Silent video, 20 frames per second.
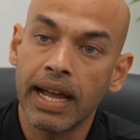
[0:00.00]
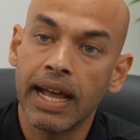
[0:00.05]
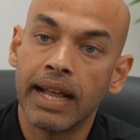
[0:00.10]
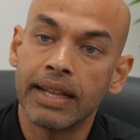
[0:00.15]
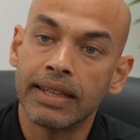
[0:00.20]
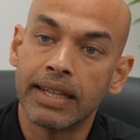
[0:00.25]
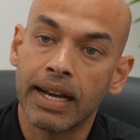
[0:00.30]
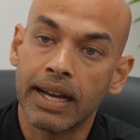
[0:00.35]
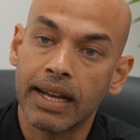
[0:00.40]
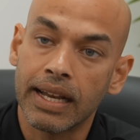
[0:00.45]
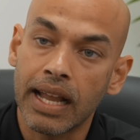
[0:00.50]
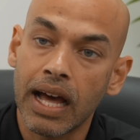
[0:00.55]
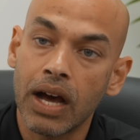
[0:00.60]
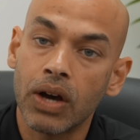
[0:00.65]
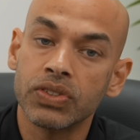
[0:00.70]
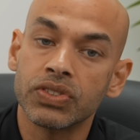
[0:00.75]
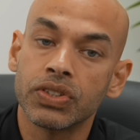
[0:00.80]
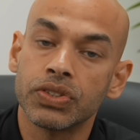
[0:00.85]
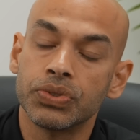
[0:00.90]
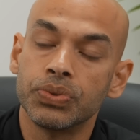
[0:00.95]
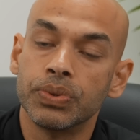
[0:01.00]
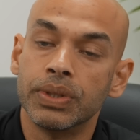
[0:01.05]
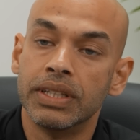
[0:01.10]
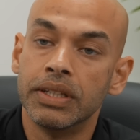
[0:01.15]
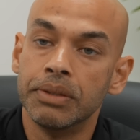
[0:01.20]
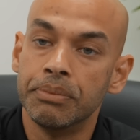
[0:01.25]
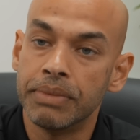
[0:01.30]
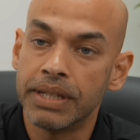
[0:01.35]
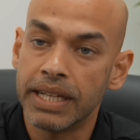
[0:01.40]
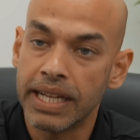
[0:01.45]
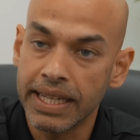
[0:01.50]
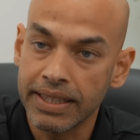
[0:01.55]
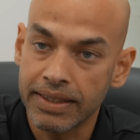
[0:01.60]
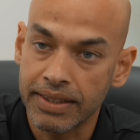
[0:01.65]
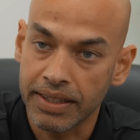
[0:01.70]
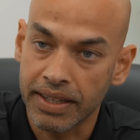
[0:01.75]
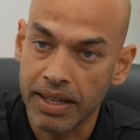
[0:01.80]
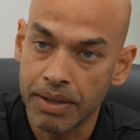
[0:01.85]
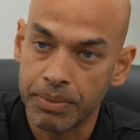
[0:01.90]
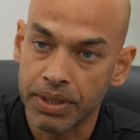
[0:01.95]
And that allows us to eliminate the
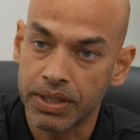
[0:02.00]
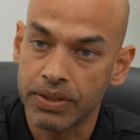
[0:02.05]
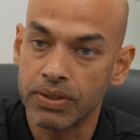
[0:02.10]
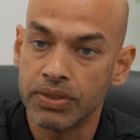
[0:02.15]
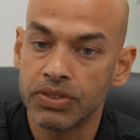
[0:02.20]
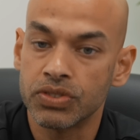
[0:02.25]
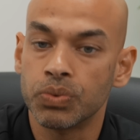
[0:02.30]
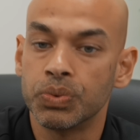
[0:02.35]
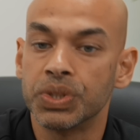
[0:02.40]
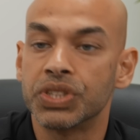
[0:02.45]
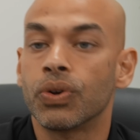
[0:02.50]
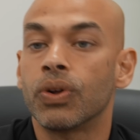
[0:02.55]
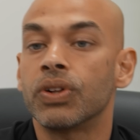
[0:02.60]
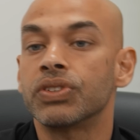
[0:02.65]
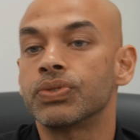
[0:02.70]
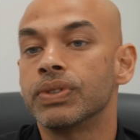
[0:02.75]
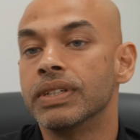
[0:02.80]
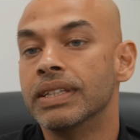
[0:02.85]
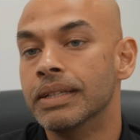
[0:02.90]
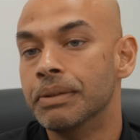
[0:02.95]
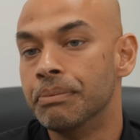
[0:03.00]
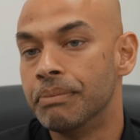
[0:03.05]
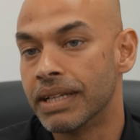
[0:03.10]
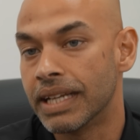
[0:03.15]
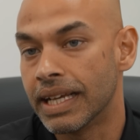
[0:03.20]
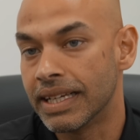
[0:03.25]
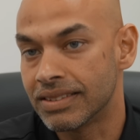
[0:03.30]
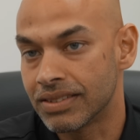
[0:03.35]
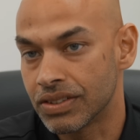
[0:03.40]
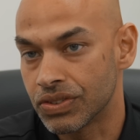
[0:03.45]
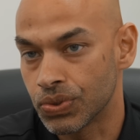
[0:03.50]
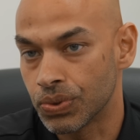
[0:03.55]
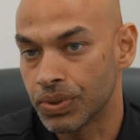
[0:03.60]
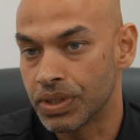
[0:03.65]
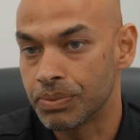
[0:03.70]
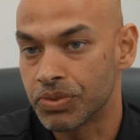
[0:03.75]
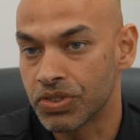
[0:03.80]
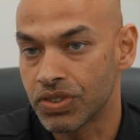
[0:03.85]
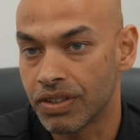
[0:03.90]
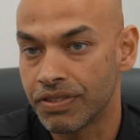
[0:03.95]
chemicals, which also eliminates the
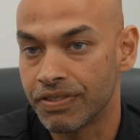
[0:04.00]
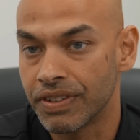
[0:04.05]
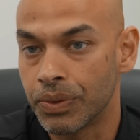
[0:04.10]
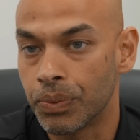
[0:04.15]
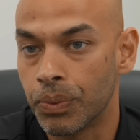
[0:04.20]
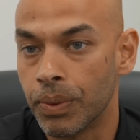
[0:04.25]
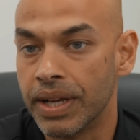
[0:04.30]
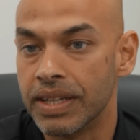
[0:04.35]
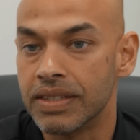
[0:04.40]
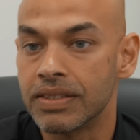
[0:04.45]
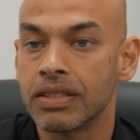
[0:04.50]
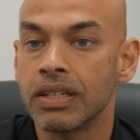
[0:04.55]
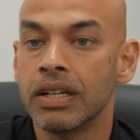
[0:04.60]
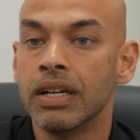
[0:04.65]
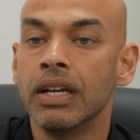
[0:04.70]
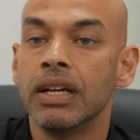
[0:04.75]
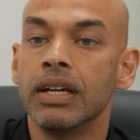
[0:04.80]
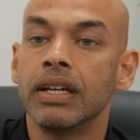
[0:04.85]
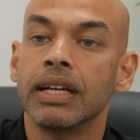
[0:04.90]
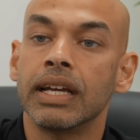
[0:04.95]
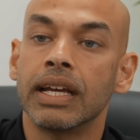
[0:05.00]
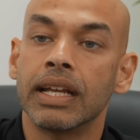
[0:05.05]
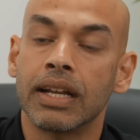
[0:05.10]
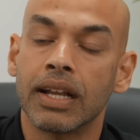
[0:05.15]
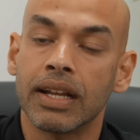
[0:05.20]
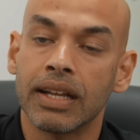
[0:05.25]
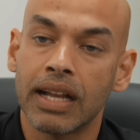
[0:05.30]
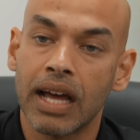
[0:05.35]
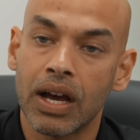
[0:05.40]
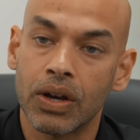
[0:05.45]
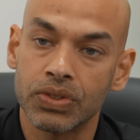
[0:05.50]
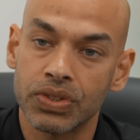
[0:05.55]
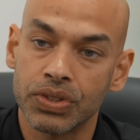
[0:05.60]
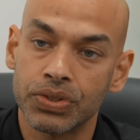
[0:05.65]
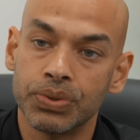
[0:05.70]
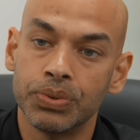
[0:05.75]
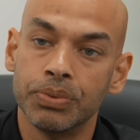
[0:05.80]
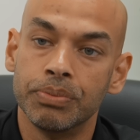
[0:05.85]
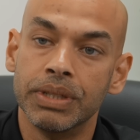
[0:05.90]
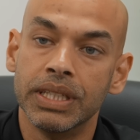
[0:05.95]
sodium sulfate waste and allows us
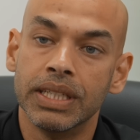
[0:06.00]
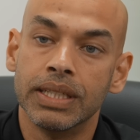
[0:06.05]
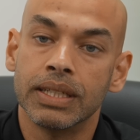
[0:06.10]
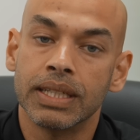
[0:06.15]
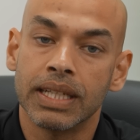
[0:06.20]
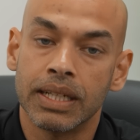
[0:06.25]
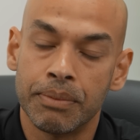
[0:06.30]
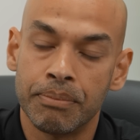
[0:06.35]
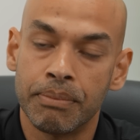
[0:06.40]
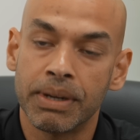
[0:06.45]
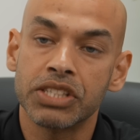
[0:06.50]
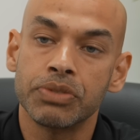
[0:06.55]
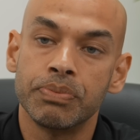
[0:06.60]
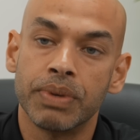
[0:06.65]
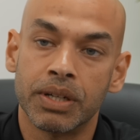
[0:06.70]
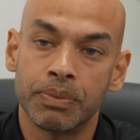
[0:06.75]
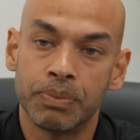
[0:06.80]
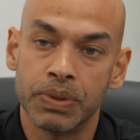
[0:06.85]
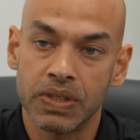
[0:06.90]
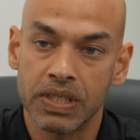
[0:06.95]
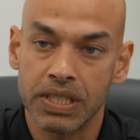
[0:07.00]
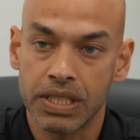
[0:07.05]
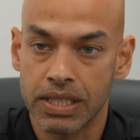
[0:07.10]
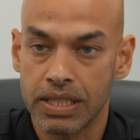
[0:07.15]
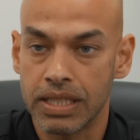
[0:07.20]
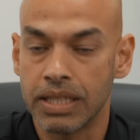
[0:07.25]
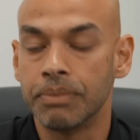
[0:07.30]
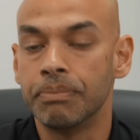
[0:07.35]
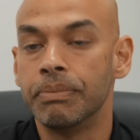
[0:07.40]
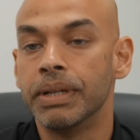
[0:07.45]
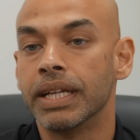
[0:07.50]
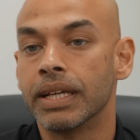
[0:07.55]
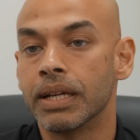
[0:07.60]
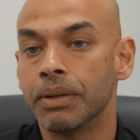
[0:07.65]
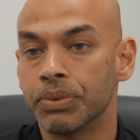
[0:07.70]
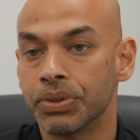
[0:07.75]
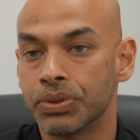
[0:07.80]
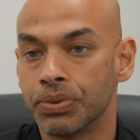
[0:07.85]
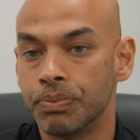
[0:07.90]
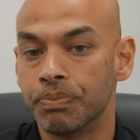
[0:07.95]
to be in a much better position in being
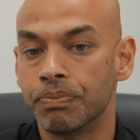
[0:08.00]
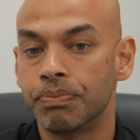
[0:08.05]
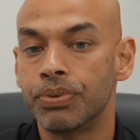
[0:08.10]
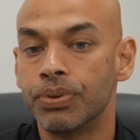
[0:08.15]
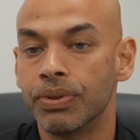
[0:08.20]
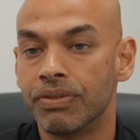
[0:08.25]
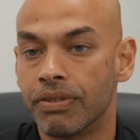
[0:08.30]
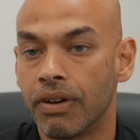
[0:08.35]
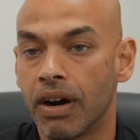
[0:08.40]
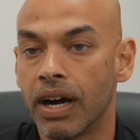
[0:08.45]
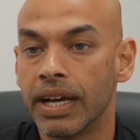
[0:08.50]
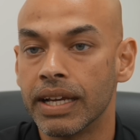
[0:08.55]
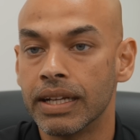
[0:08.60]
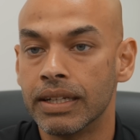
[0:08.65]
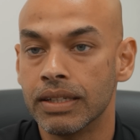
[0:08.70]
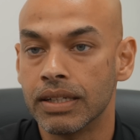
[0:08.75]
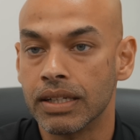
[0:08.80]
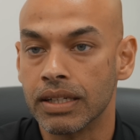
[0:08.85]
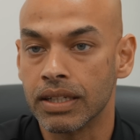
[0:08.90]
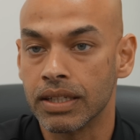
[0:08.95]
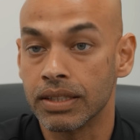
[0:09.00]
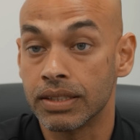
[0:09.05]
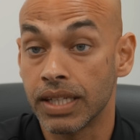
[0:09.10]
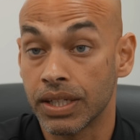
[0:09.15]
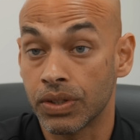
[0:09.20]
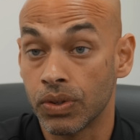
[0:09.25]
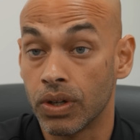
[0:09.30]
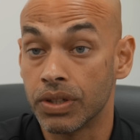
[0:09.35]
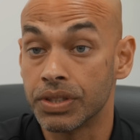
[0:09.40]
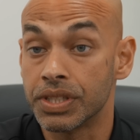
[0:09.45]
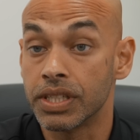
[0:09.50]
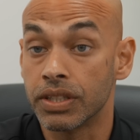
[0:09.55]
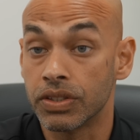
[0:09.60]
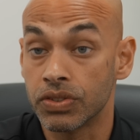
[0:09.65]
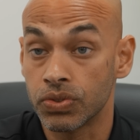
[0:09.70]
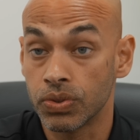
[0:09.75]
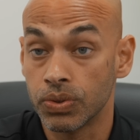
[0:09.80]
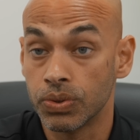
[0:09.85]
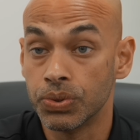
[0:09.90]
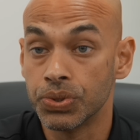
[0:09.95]
able to provide uh, technology and a
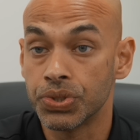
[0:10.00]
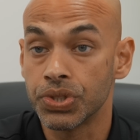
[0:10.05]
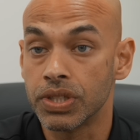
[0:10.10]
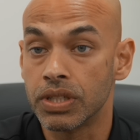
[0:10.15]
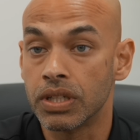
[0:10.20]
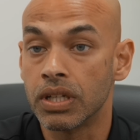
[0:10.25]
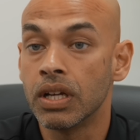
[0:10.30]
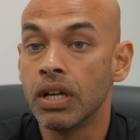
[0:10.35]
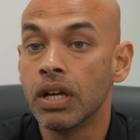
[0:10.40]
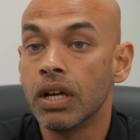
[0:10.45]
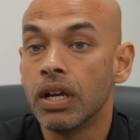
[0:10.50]
solution